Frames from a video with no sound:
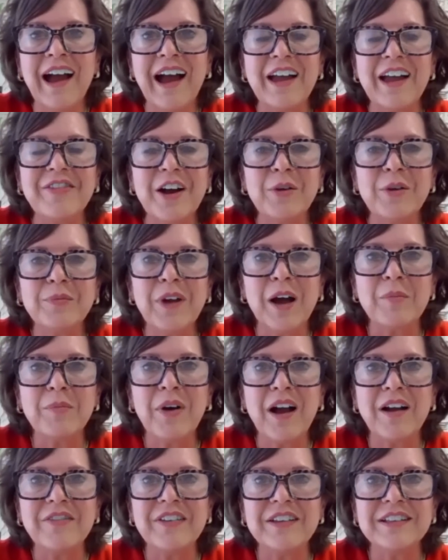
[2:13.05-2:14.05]
I've helped
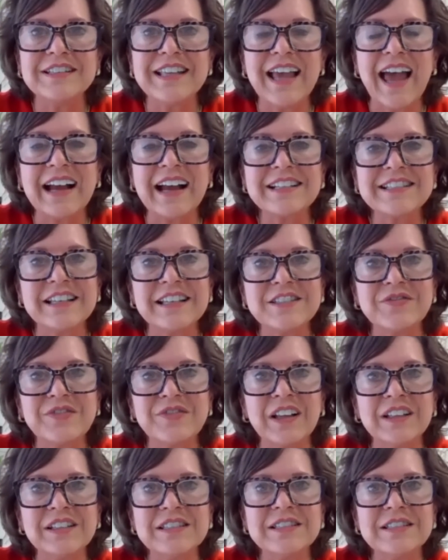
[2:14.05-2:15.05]
nonprofits access
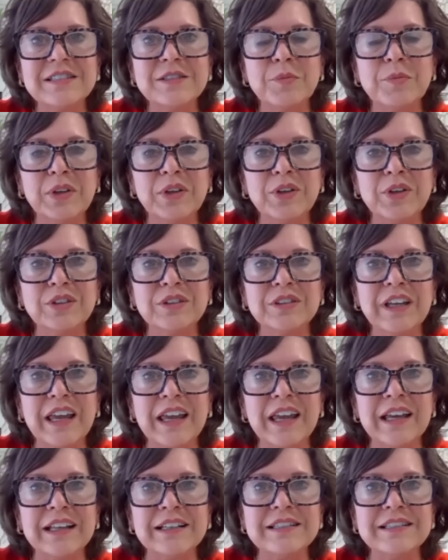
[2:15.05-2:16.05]
funds to build
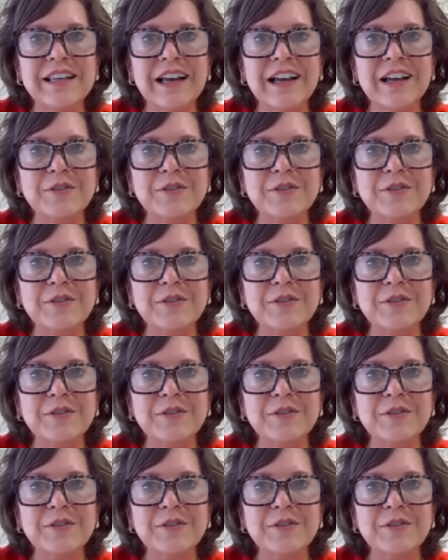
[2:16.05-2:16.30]
and